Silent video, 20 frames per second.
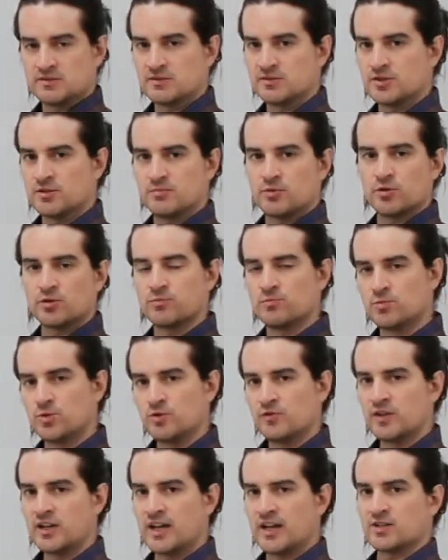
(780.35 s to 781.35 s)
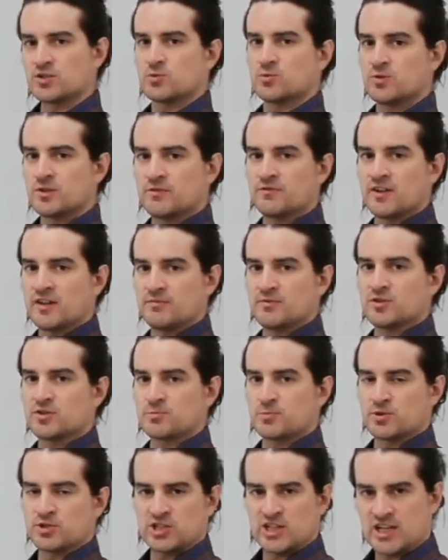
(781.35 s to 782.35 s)
They're both moving at 25 meters
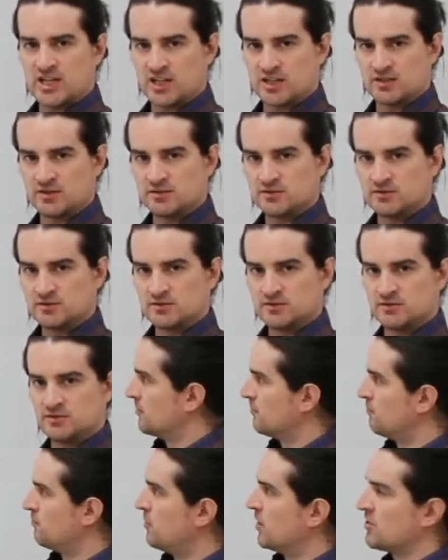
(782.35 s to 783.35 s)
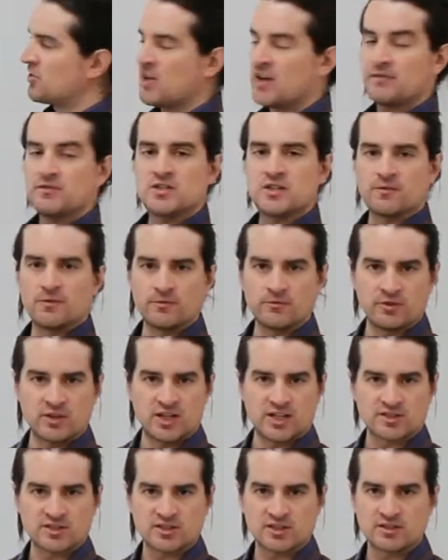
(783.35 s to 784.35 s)
per second but they have different
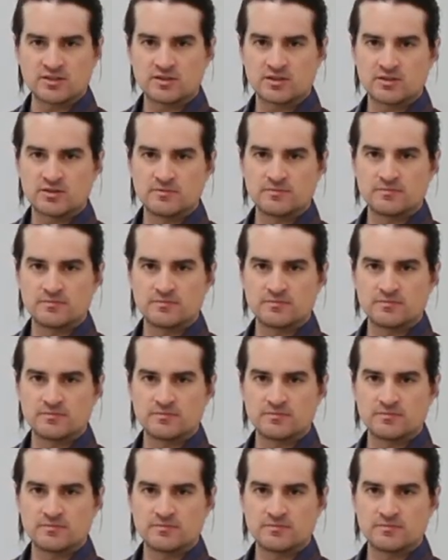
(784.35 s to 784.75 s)
velocities.